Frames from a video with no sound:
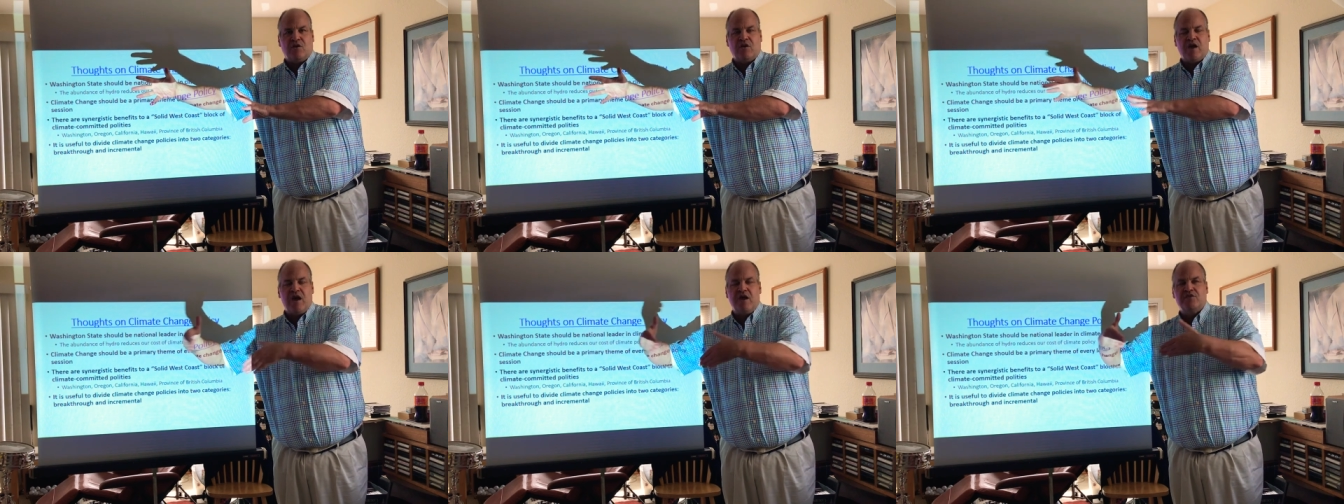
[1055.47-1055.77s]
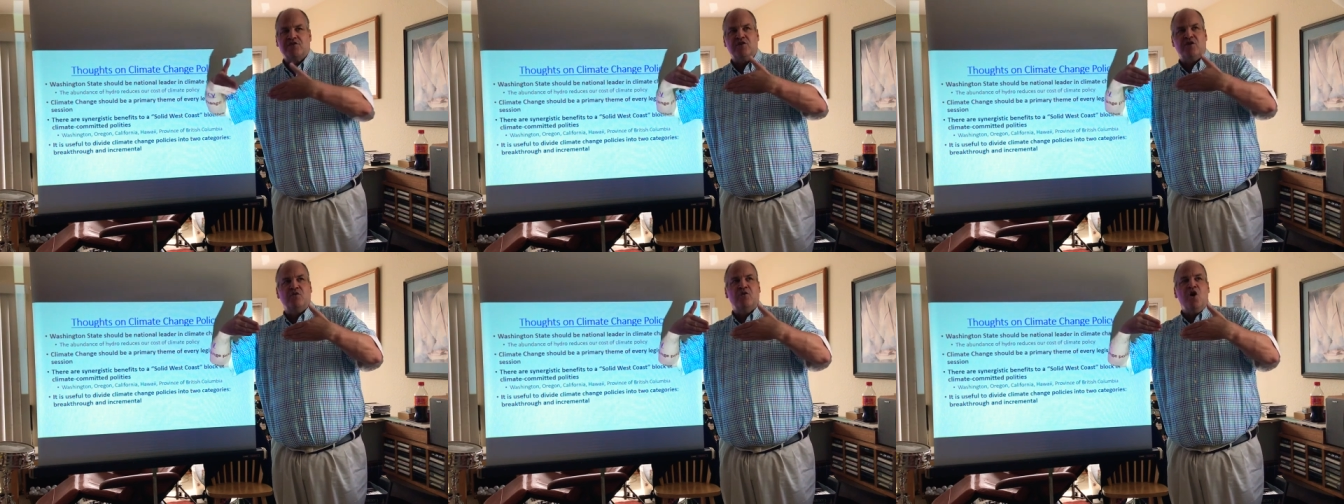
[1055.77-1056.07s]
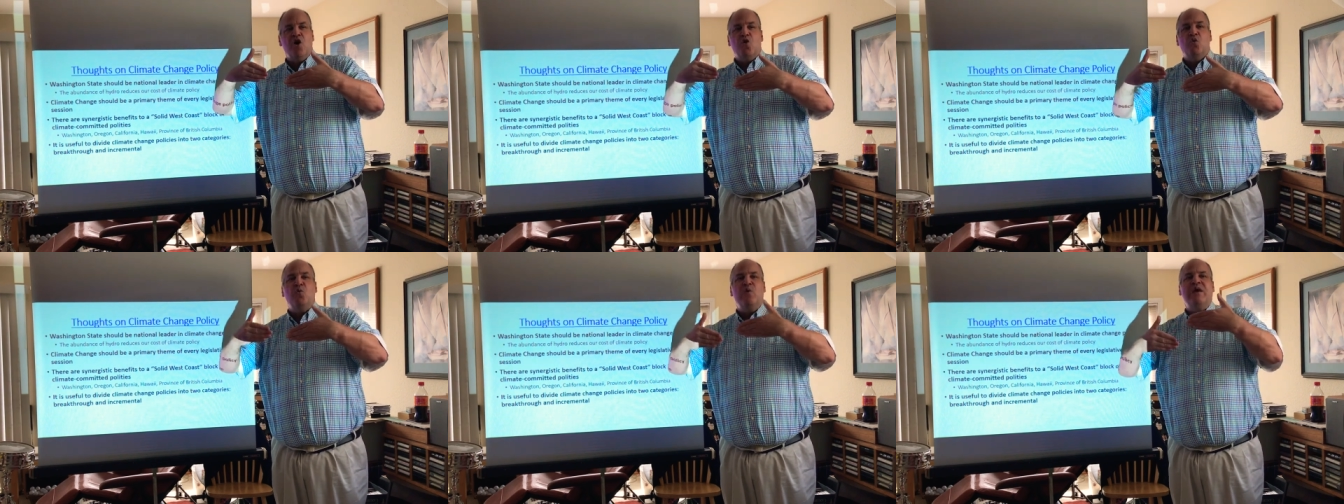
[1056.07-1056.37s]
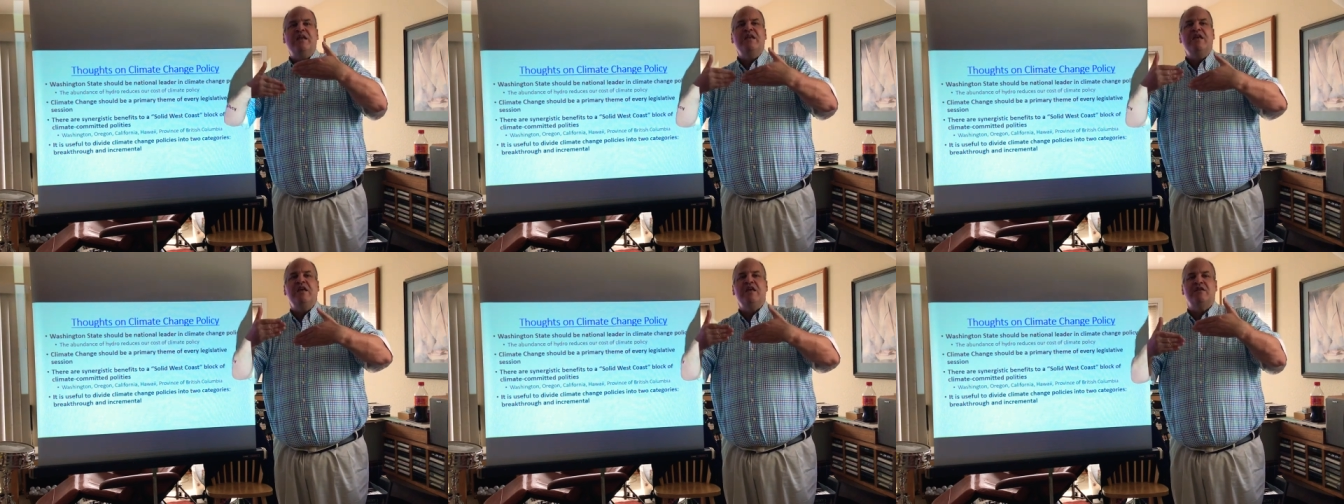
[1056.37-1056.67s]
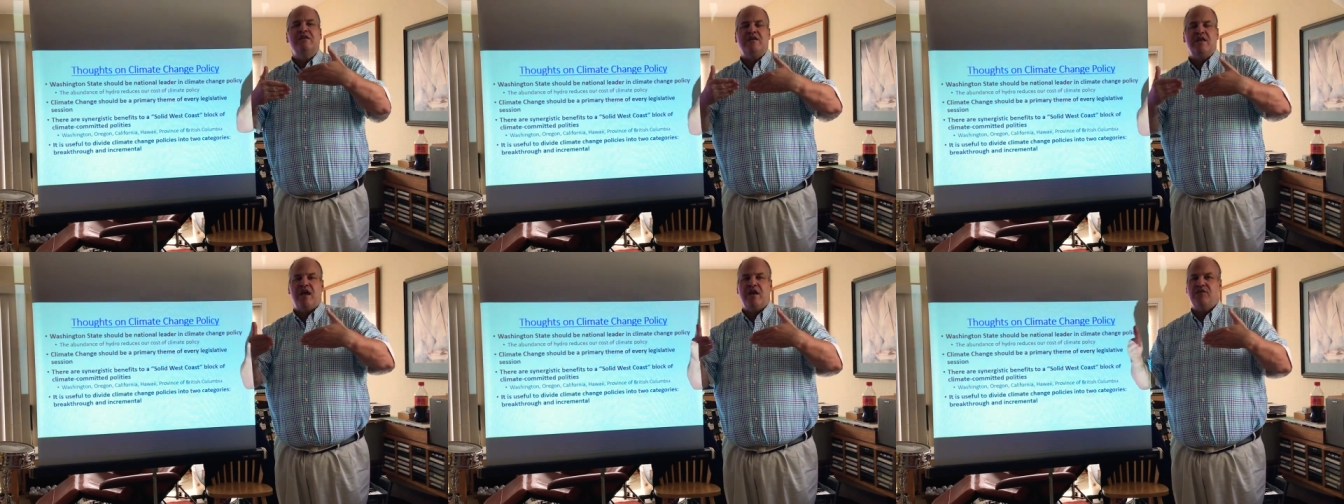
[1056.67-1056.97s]
Okay, so we
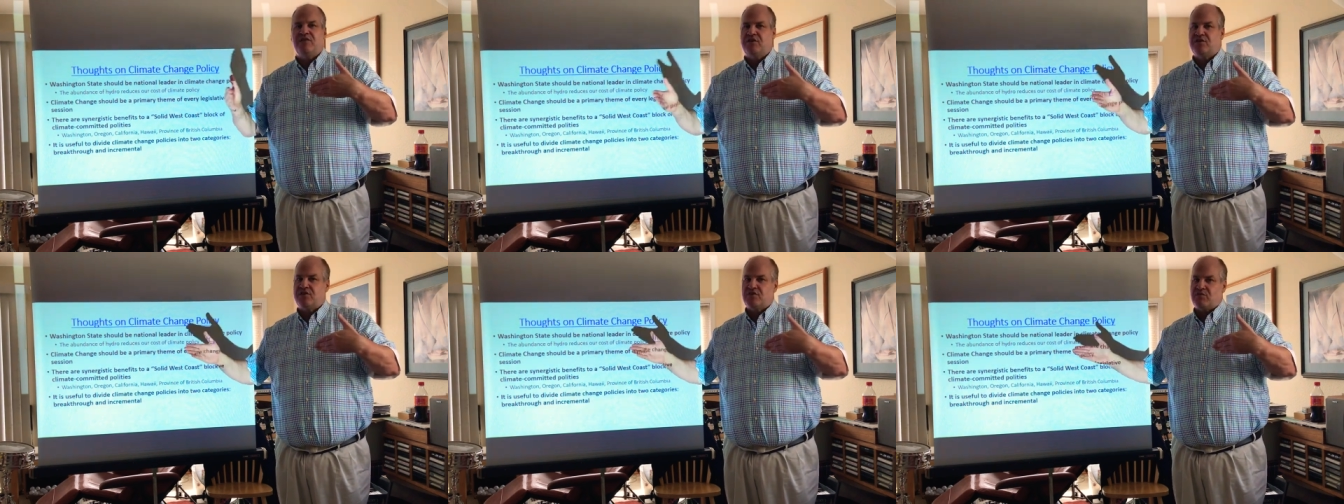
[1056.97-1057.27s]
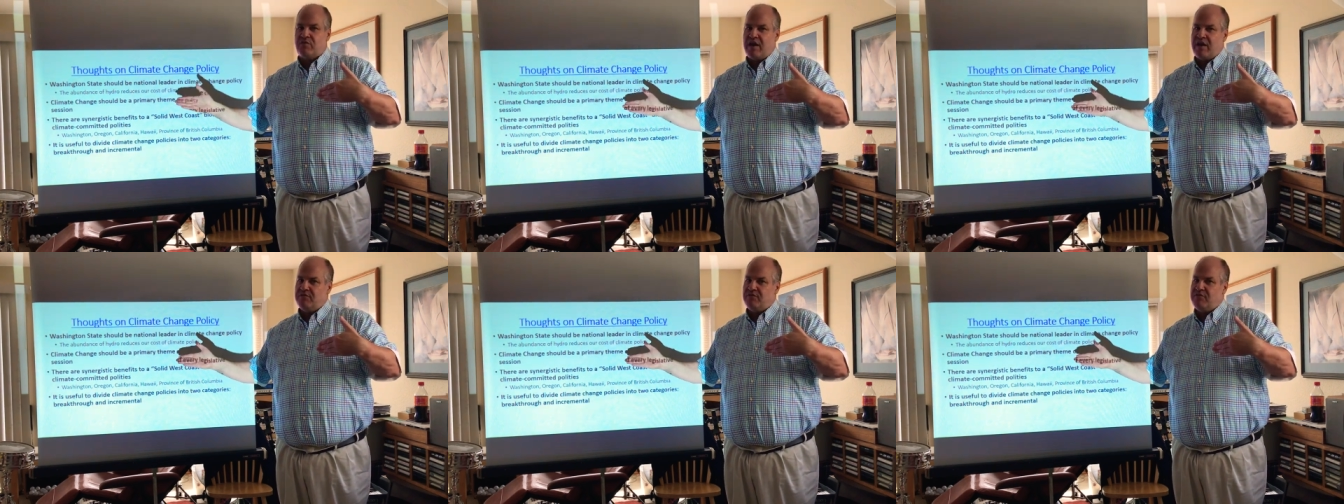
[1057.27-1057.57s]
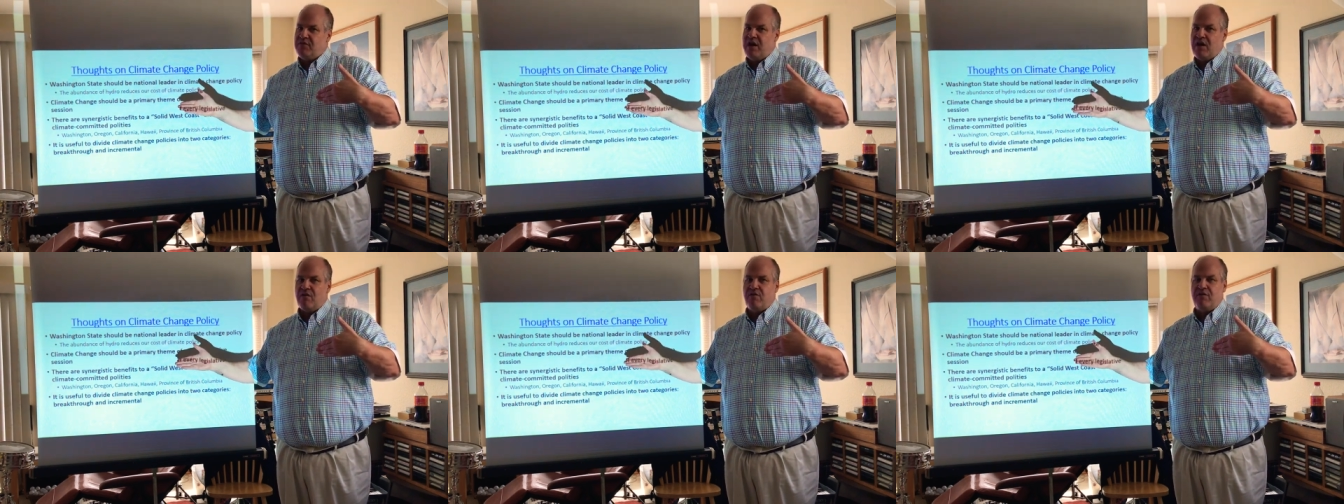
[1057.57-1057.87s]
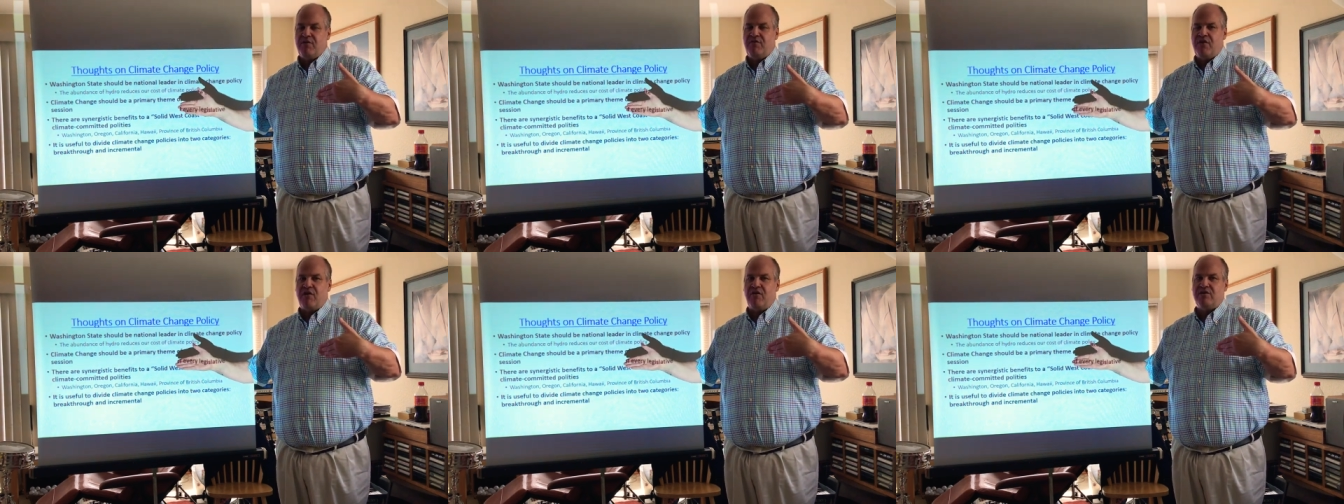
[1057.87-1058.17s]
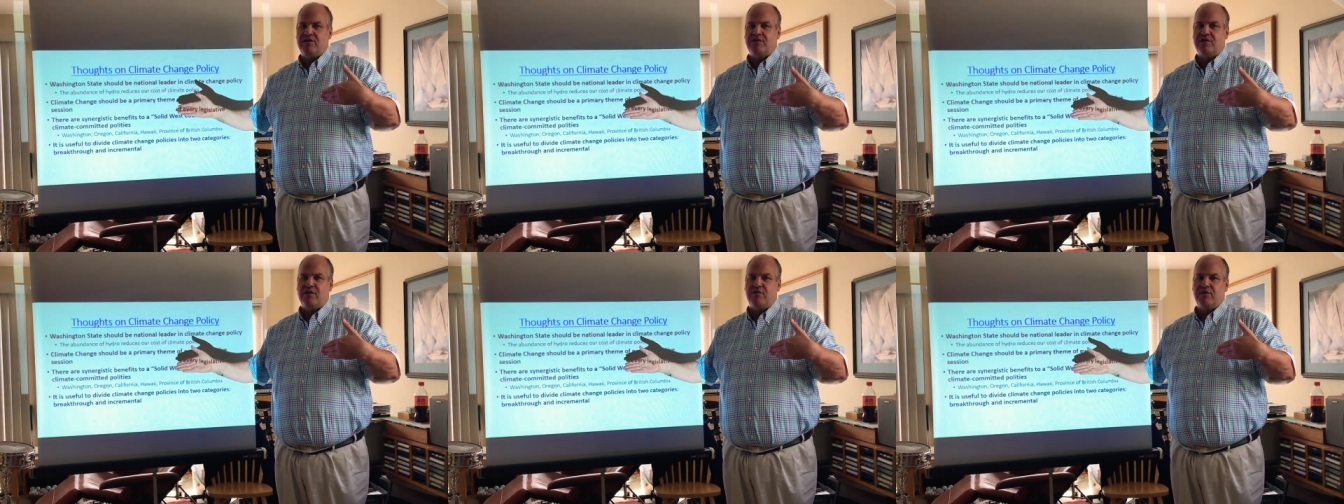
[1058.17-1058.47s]
need to take this threat very,
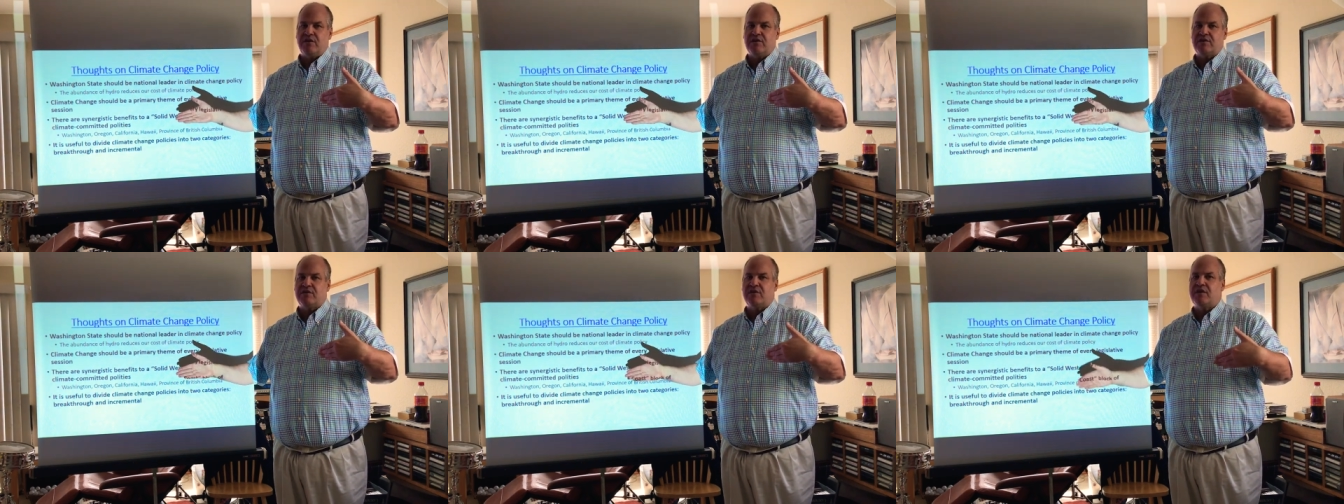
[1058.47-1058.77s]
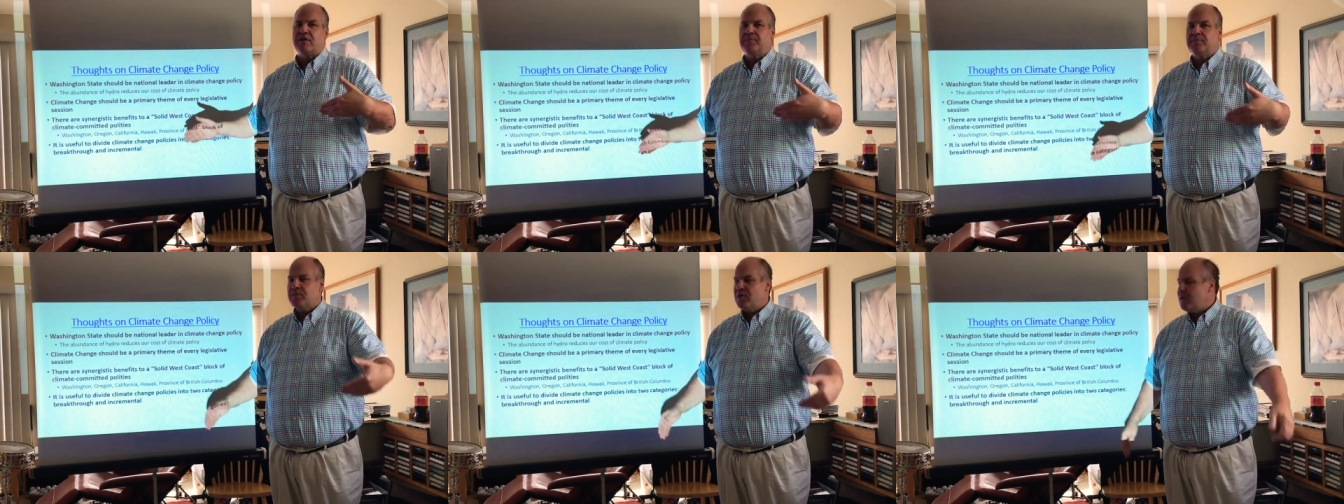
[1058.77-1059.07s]
very seriously.